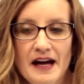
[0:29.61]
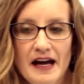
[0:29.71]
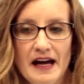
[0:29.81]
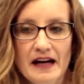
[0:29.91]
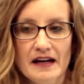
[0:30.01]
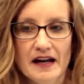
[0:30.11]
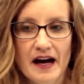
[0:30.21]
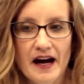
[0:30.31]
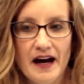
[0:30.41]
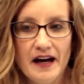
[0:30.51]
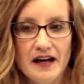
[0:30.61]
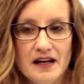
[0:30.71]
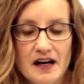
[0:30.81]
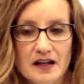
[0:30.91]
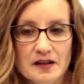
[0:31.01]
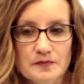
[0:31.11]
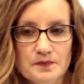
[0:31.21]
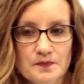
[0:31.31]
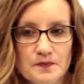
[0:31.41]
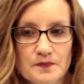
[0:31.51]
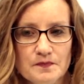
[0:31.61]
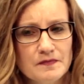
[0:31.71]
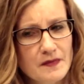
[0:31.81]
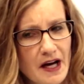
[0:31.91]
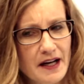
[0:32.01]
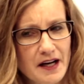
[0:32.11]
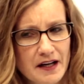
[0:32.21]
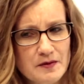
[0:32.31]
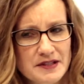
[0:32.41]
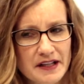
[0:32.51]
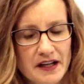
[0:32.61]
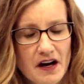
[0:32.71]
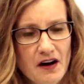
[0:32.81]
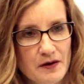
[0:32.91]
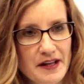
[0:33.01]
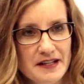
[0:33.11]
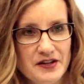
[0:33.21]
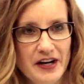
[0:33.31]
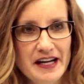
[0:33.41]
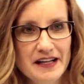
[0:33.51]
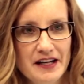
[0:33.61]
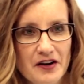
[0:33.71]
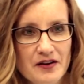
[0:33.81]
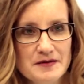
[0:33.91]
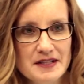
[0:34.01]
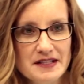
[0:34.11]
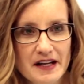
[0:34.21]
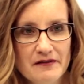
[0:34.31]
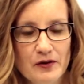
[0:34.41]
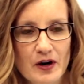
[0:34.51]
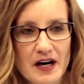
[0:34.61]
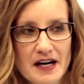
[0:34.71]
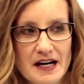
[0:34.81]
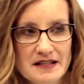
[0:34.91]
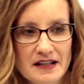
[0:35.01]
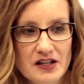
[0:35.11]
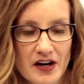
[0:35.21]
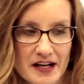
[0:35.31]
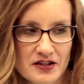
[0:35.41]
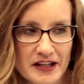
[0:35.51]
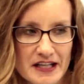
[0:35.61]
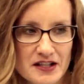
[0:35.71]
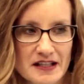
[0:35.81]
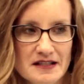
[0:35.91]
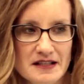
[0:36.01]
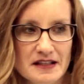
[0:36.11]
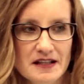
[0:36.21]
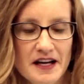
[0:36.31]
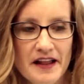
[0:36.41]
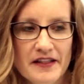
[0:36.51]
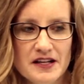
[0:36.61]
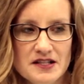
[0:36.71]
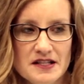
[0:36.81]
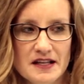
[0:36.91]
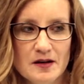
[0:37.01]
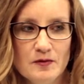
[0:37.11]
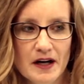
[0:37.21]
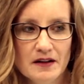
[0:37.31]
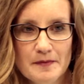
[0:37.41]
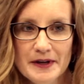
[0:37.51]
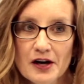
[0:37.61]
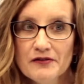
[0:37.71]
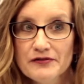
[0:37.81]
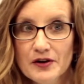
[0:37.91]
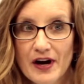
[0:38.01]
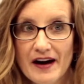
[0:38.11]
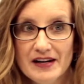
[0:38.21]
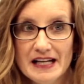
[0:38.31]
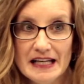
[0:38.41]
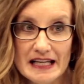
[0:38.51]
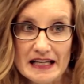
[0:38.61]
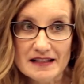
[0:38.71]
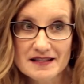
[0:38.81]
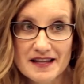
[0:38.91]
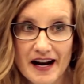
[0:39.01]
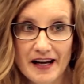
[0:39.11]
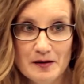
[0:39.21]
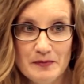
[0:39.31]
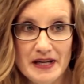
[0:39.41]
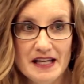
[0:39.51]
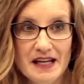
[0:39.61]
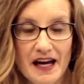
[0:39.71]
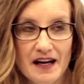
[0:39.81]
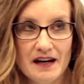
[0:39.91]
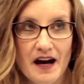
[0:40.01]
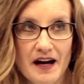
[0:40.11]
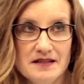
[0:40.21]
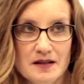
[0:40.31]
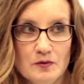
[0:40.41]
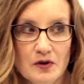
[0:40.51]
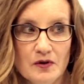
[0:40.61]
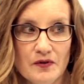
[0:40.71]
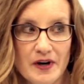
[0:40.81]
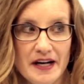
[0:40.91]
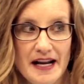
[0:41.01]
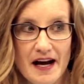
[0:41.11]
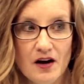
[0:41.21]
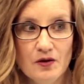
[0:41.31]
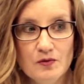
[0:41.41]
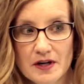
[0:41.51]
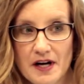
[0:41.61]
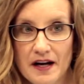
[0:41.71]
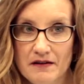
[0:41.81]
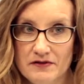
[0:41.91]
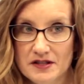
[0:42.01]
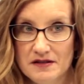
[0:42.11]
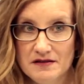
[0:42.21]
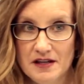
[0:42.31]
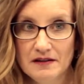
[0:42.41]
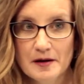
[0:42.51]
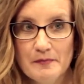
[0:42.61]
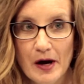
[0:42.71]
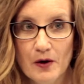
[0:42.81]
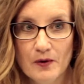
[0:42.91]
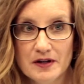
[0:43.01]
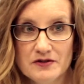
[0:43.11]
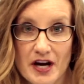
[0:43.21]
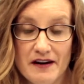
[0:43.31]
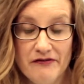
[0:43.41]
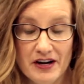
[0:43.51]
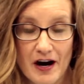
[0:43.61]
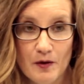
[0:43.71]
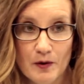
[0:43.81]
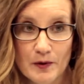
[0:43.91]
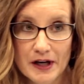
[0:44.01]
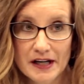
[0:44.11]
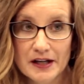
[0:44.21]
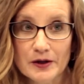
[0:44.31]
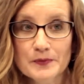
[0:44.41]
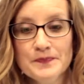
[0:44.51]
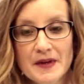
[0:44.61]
And I, um, I kind of was like, oh, well, that's great. You know, I was excited for her. And I said, congratulations. And, and she said, well, let me know if you have any needs that I can meet. And I said, well, right now we're kind of just in limbo. We're trying to figure out what we're going to do.